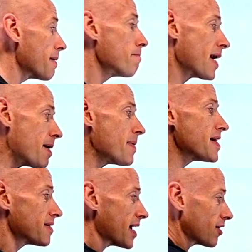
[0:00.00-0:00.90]
there may
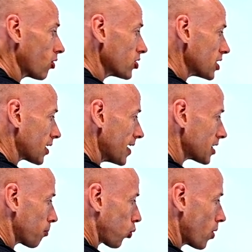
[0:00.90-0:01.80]
be technologies
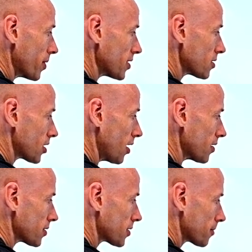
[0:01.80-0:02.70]
like deployment
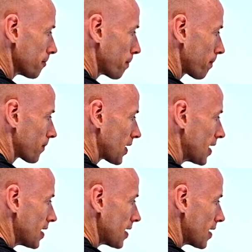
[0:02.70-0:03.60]
slots
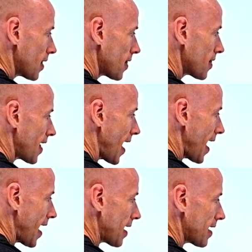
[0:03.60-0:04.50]

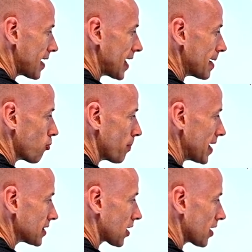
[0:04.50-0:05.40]
that enable
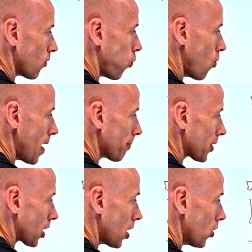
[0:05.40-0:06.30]
me to kind of warm
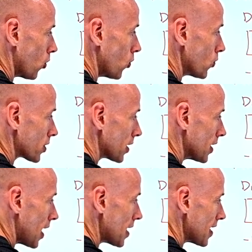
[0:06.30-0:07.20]
up the code
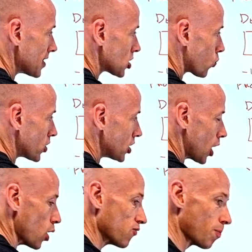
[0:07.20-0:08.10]
and then switch
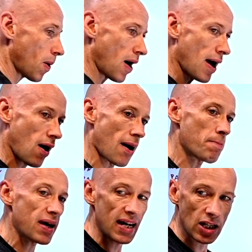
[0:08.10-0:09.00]
it over by
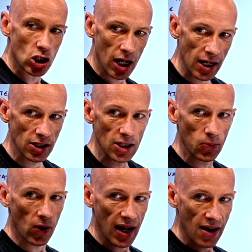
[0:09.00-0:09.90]
IP
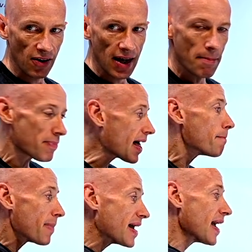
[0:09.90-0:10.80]
changes, whatever.
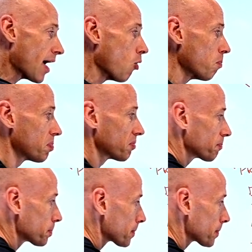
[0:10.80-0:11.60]
That may help.